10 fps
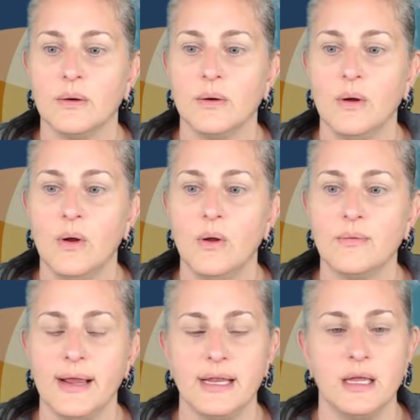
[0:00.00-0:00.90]

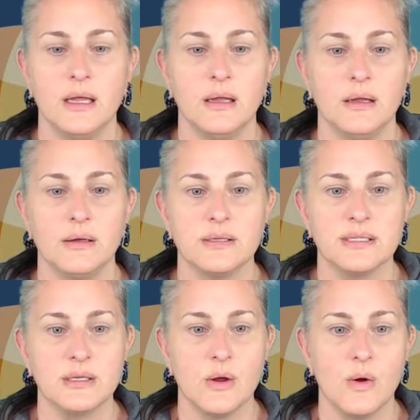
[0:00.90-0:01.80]
Alrighty,
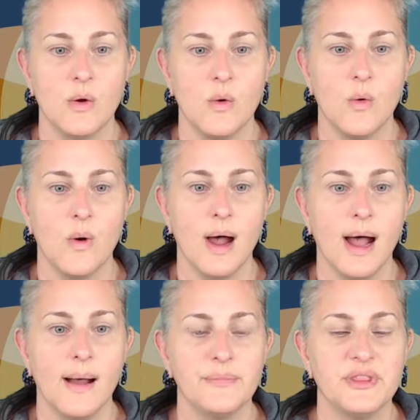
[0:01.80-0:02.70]
so
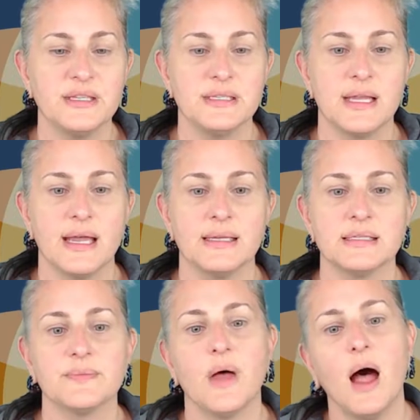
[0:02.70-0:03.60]
this
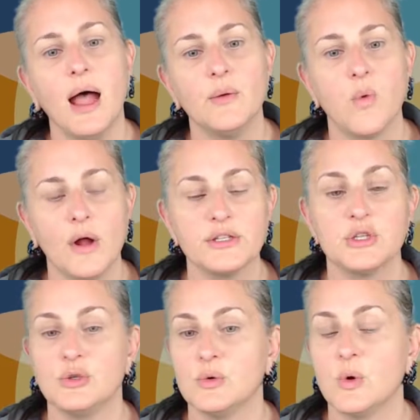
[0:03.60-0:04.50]
says, I want to
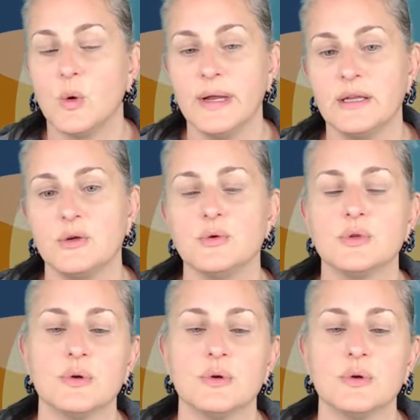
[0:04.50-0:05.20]
do quick user